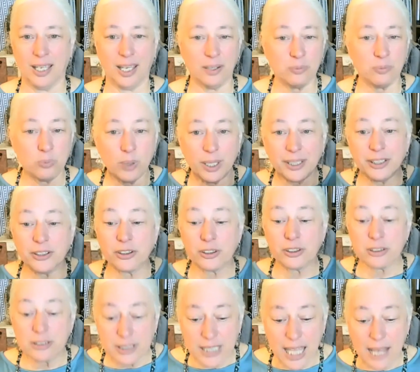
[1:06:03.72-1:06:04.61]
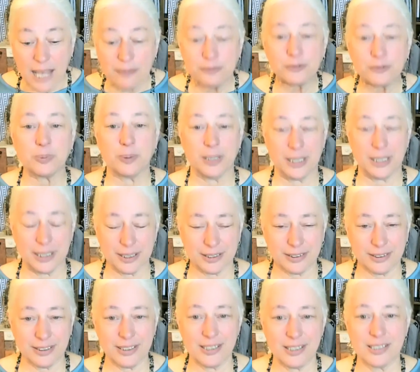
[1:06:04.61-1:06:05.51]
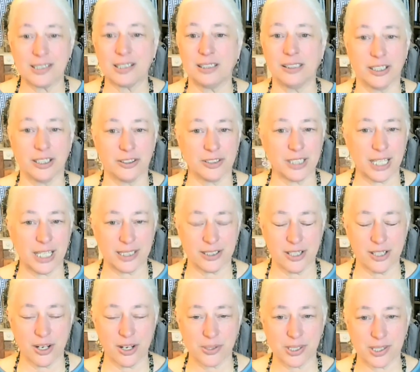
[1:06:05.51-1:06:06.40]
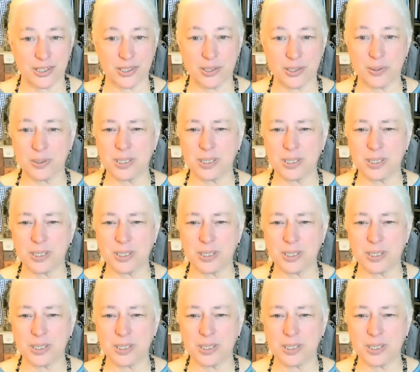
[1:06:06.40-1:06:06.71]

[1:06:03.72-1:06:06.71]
And what you're left with is clear diagnosis.